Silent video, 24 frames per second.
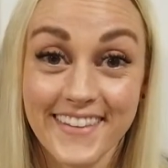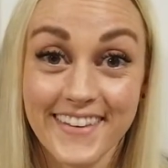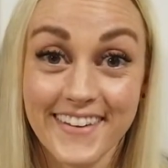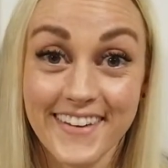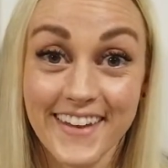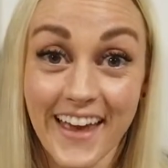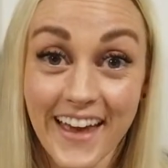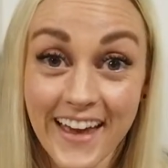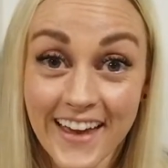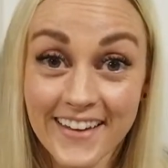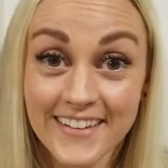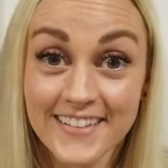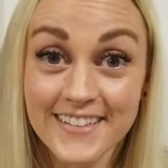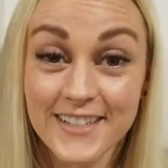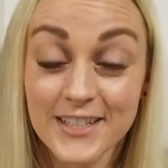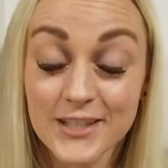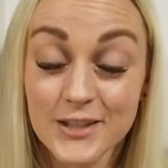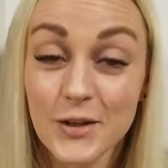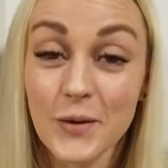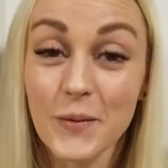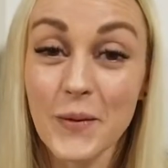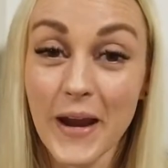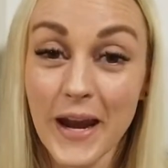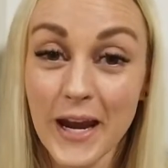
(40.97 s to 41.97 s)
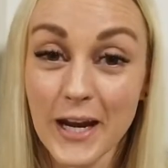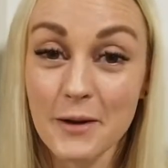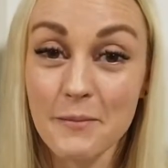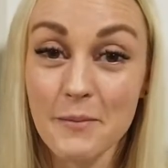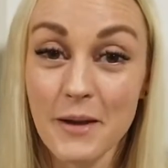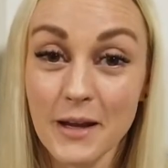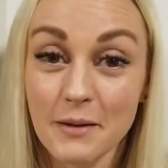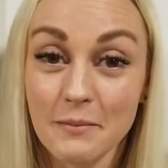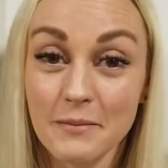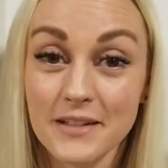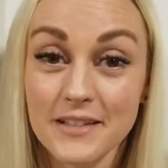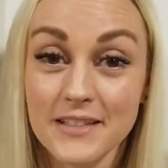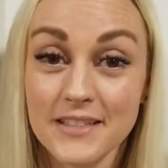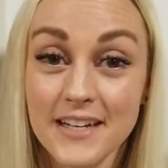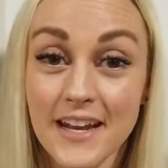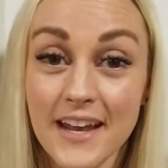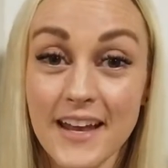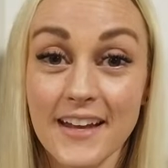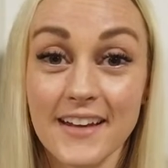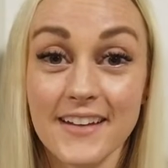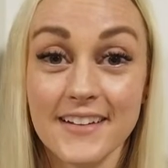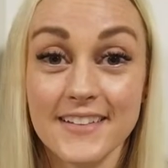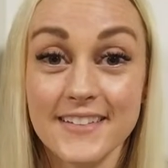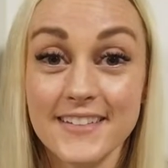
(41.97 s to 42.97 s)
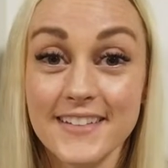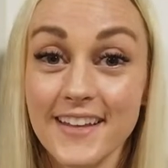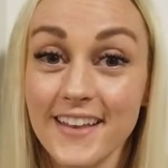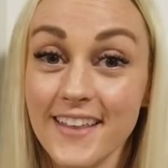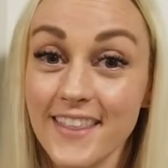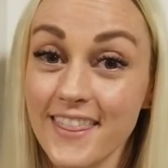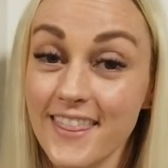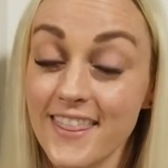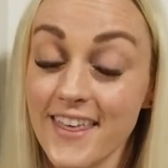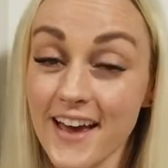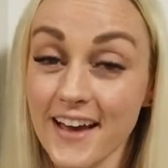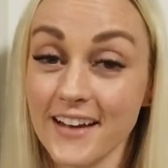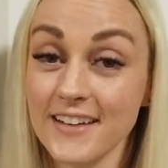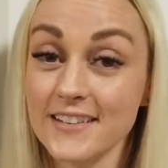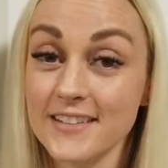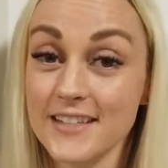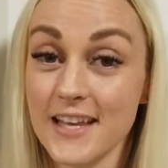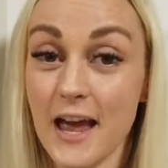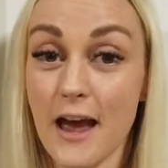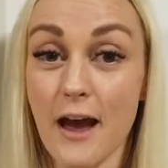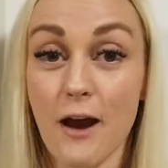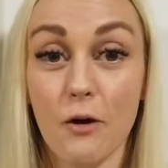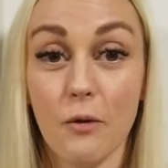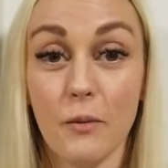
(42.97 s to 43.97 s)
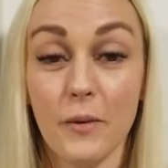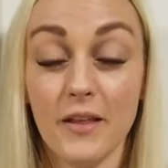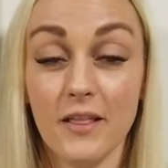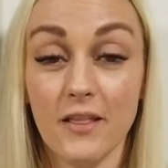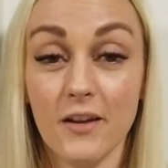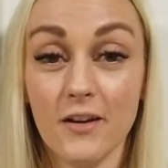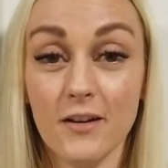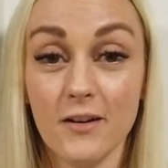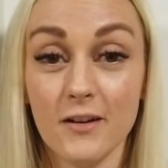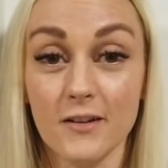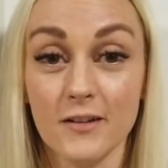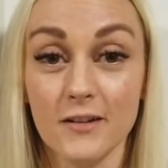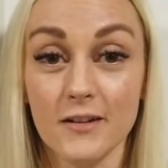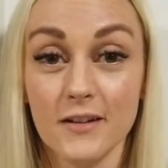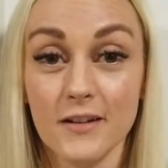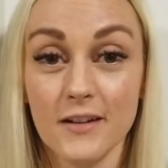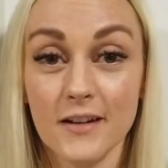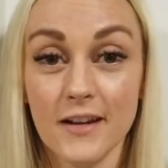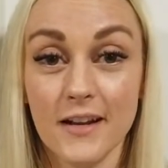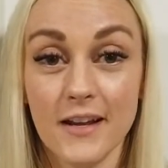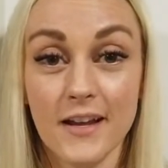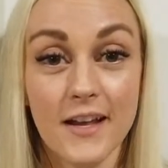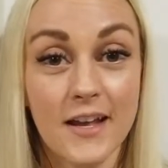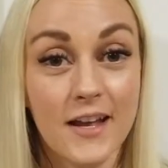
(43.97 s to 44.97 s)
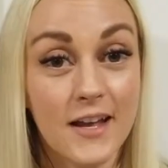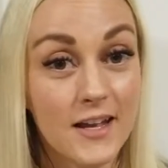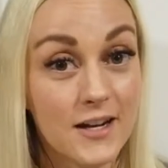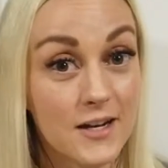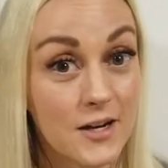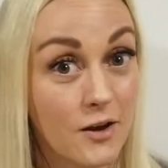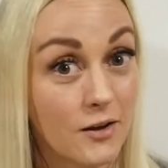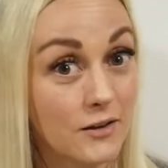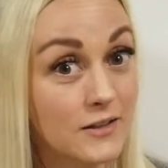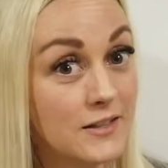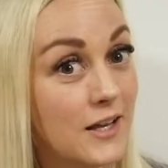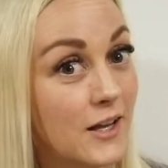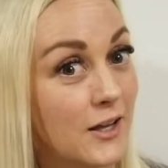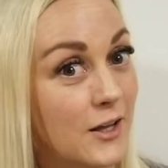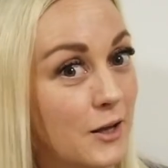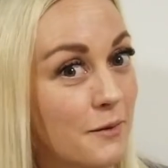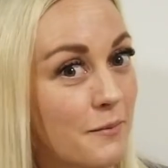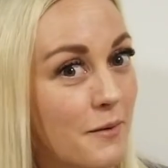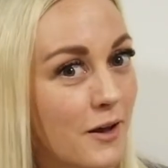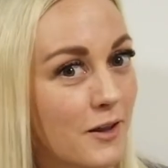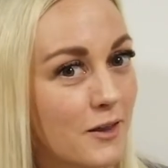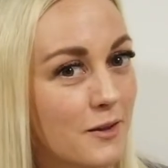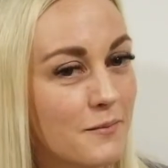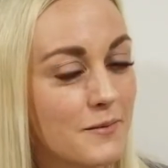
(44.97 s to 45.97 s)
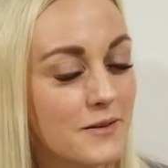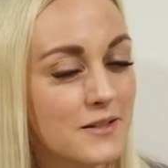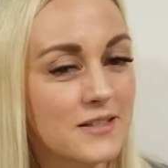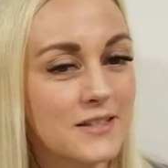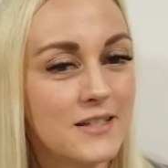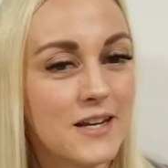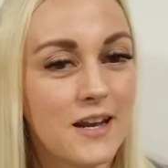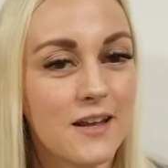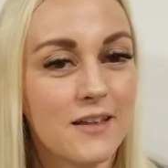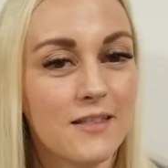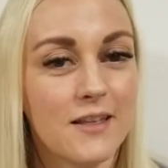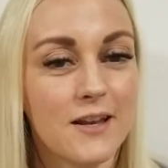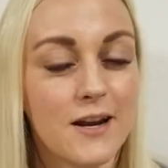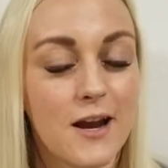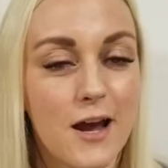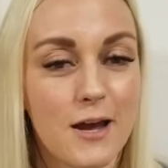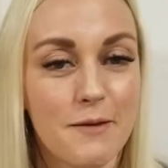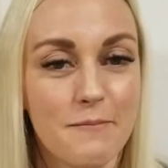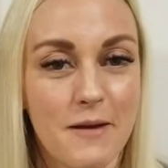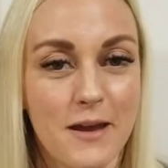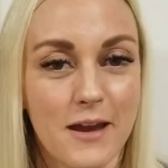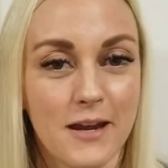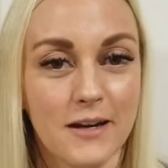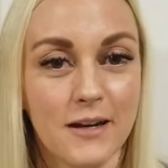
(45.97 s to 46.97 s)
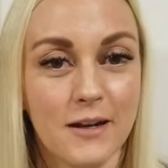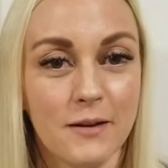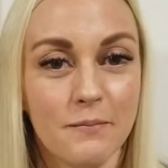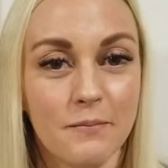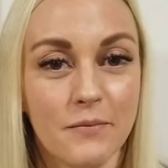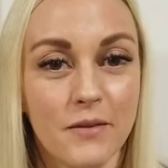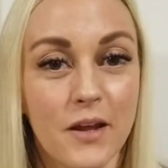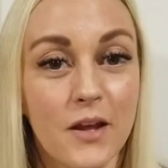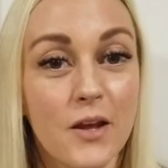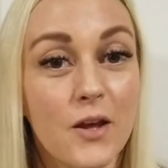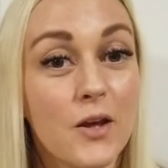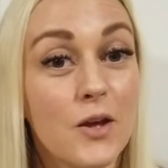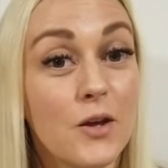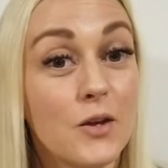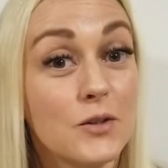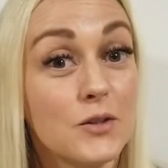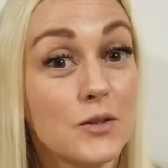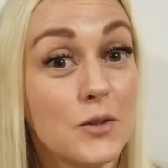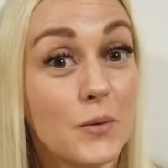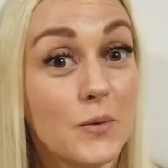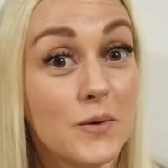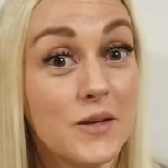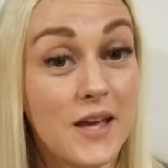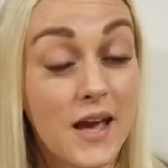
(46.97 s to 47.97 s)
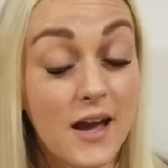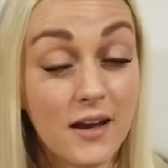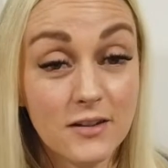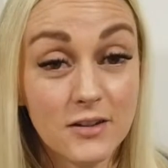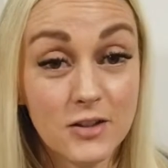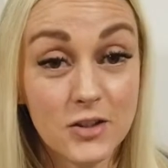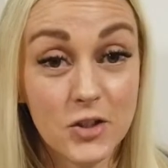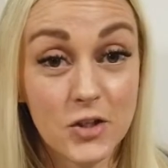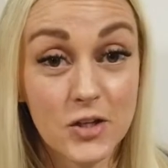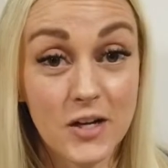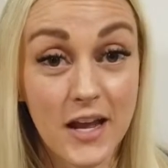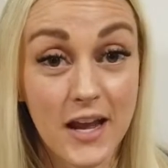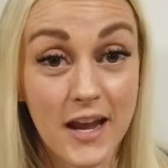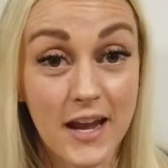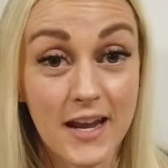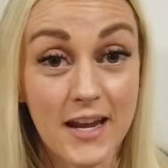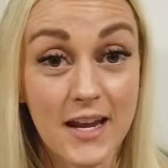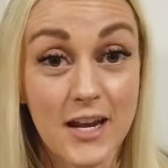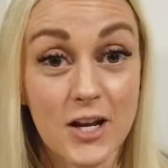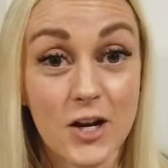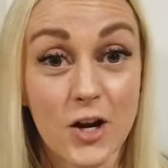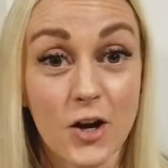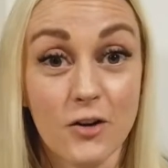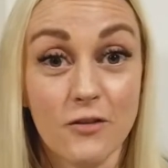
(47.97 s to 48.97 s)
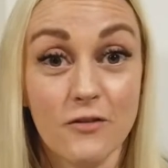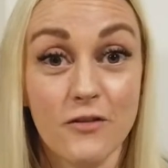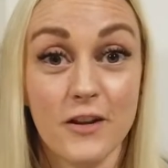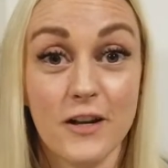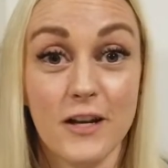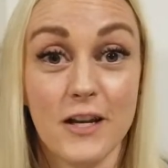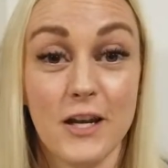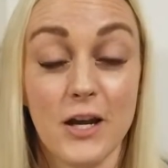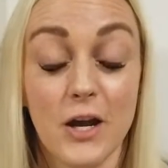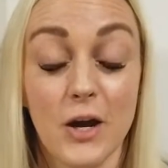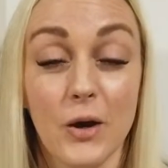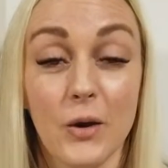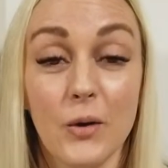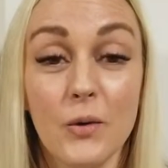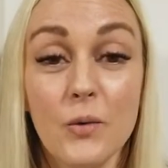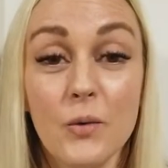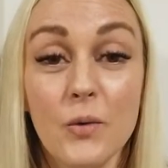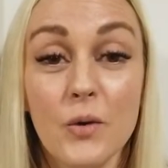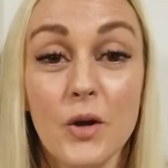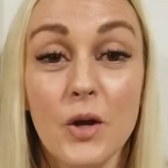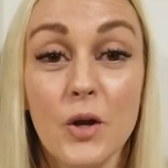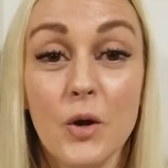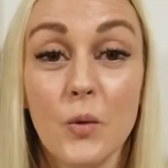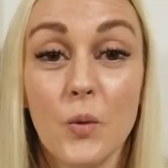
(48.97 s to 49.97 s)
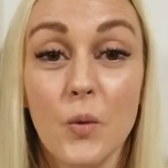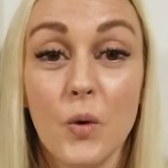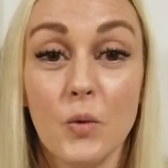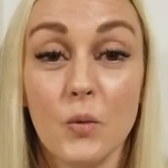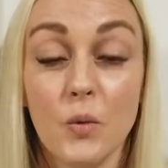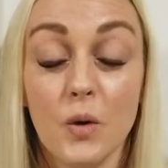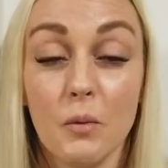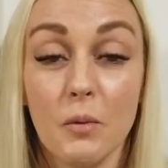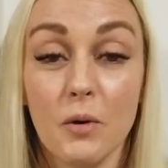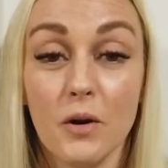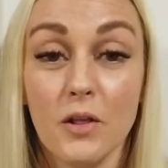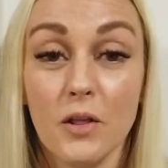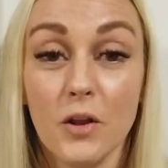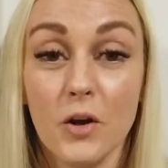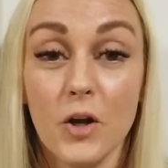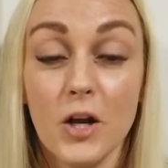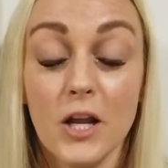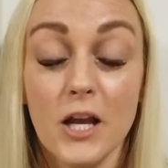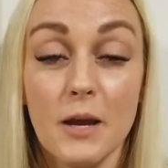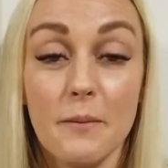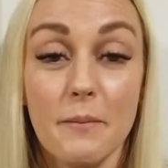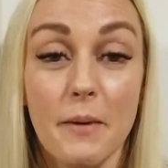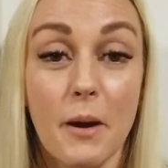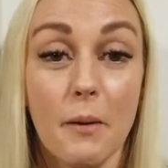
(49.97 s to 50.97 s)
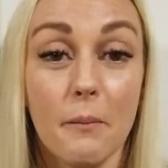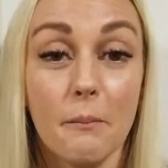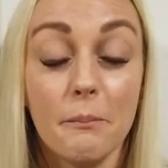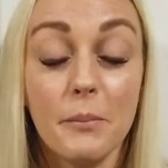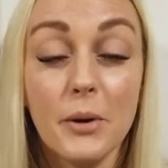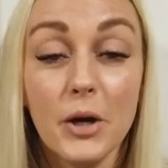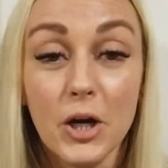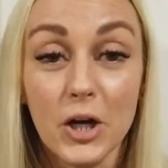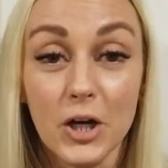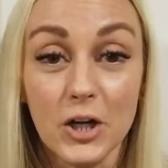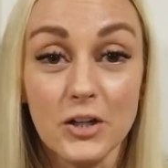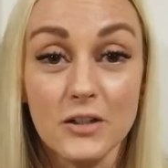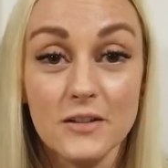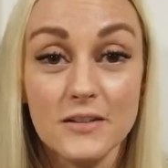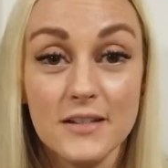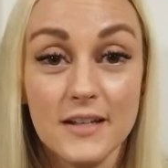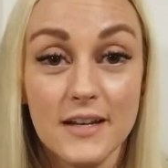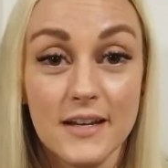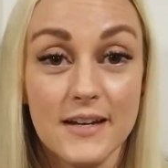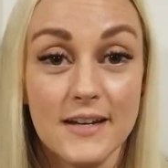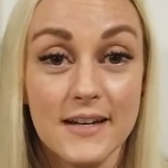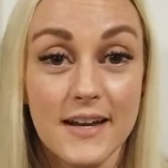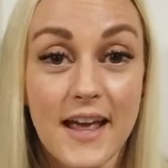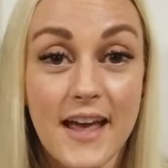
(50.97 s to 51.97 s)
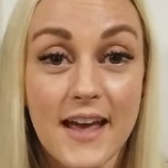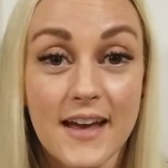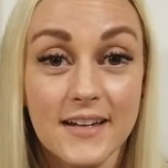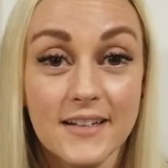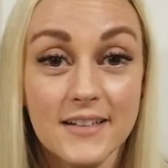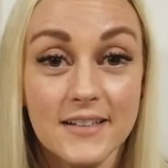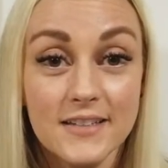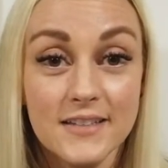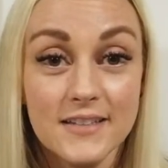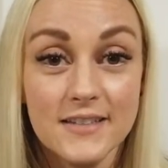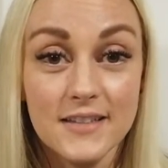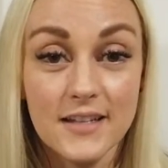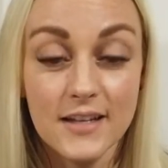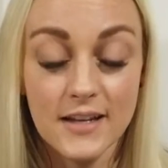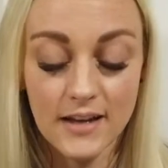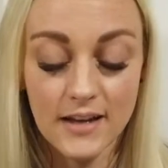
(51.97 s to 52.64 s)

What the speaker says: Yes, it's okay to make mistakes. That's how we learn. Now I'll tell you about the mistake that I made. So yesterday in our video, when we were learning about birds and nests,